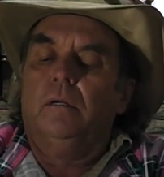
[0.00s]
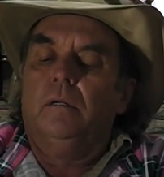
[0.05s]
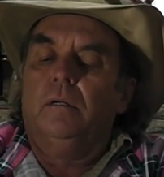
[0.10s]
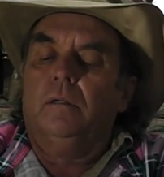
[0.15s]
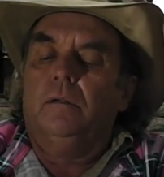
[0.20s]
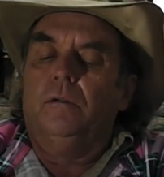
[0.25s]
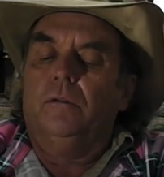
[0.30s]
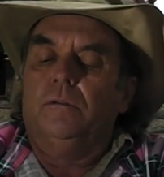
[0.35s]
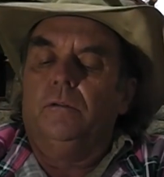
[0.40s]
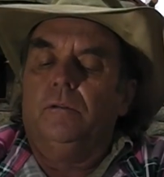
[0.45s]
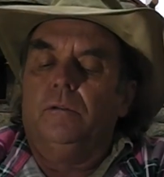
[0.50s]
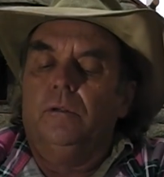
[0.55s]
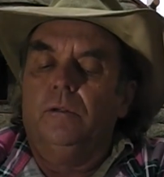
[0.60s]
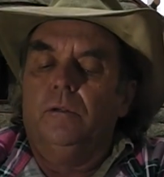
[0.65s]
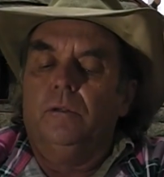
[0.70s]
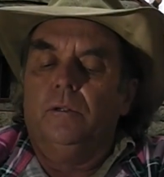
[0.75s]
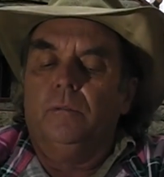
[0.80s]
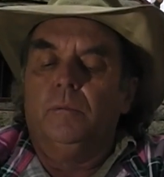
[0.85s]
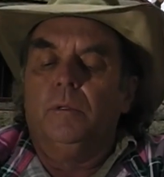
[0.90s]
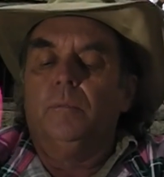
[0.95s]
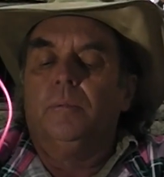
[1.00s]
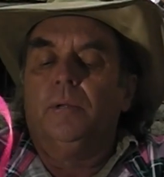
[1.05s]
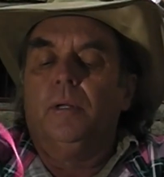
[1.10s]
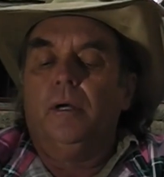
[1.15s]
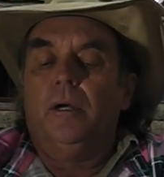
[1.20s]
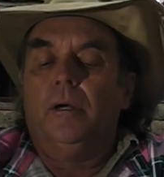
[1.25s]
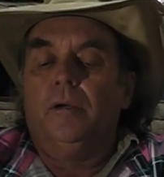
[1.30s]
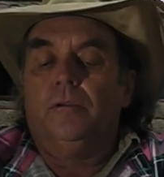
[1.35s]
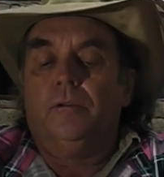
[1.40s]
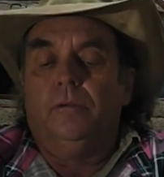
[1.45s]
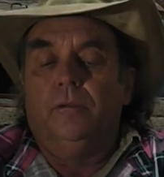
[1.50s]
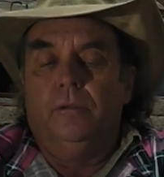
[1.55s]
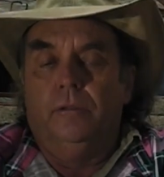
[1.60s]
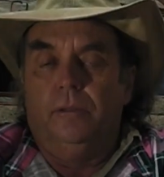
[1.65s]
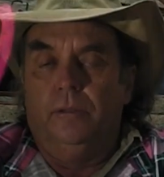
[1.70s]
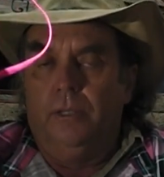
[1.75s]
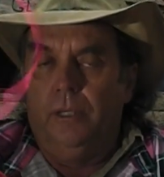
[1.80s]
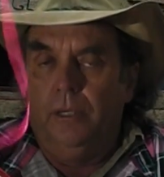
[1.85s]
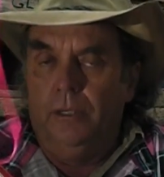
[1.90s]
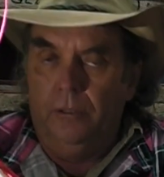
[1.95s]
to secure them in place.
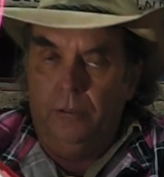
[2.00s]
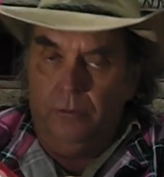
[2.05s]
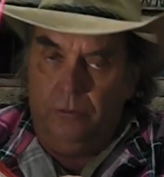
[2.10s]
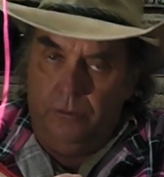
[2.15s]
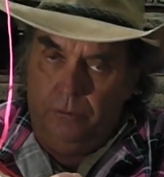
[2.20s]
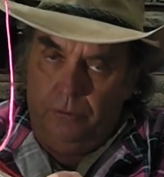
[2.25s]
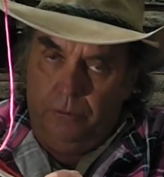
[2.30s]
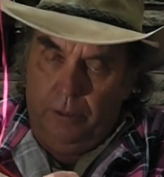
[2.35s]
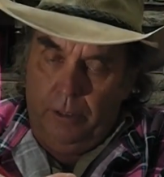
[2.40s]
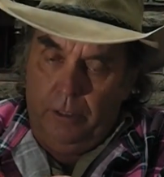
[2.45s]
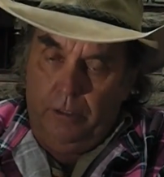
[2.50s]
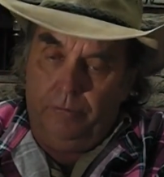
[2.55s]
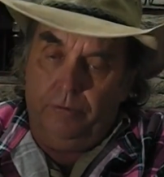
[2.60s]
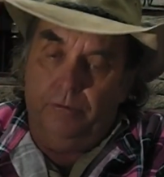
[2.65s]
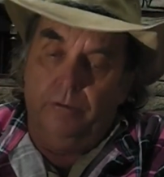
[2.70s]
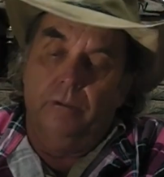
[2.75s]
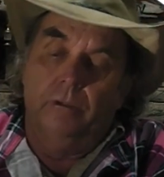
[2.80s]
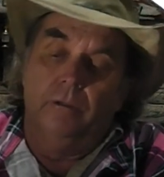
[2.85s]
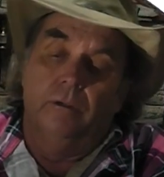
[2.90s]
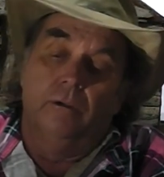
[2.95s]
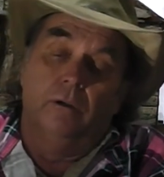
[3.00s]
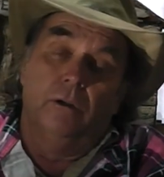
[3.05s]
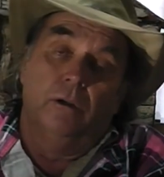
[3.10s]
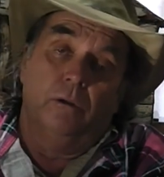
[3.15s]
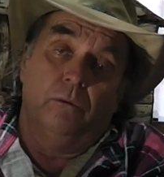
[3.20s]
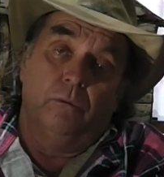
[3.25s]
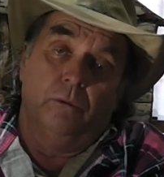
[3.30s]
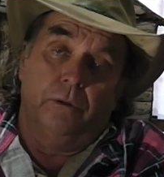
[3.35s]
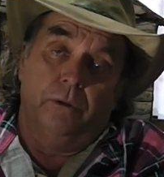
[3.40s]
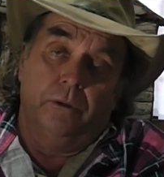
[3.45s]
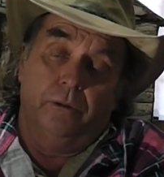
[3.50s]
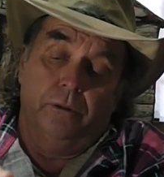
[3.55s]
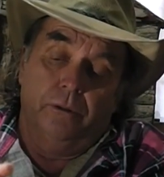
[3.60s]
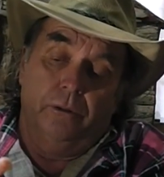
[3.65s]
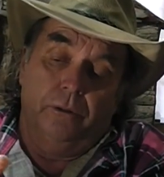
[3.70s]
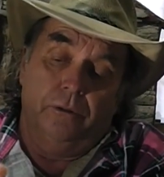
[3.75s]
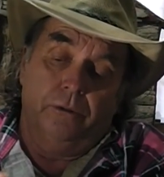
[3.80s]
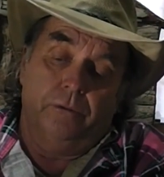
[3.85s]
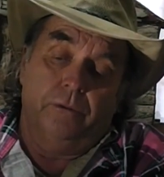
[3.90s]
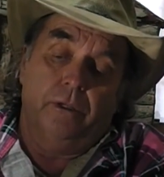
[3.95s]
I know this is rough, I wouldn't do
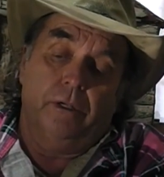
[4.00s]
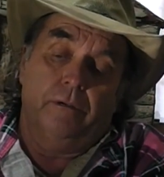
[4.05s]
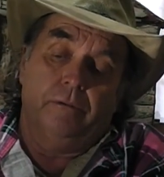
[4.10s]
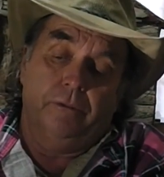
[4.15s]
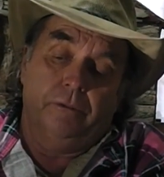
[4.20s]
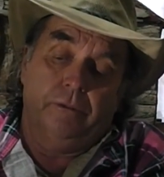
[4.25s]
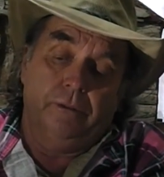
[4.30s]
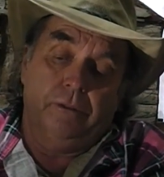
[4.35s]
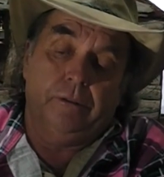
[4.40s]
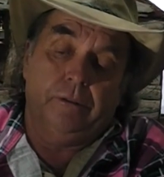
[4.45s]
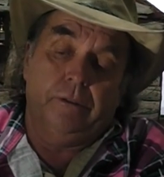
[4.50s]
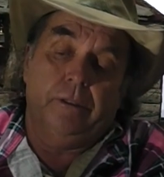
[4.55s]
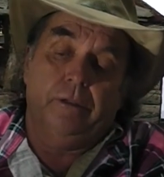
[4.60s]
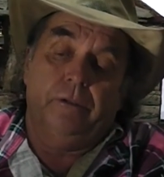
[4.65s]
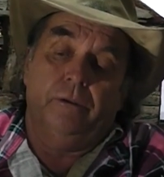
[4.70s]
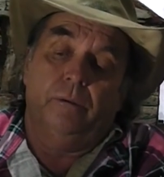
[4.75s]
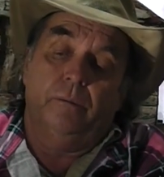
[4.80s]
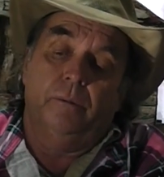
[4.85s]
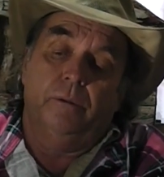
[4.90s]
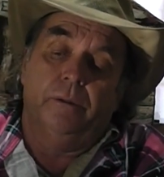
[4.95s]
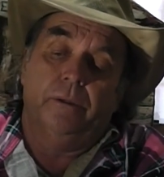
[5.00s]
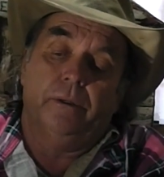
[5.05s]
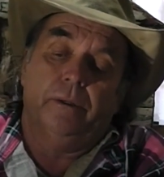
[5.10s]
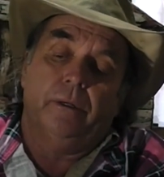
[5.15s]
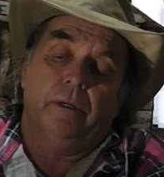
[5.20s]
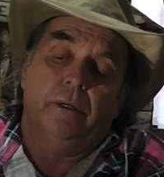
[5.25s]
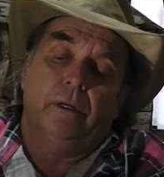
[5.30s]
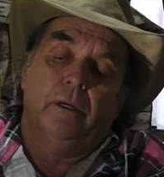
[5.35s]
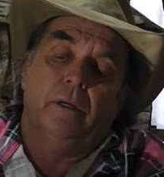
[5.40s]
it as rough as under a bonnet,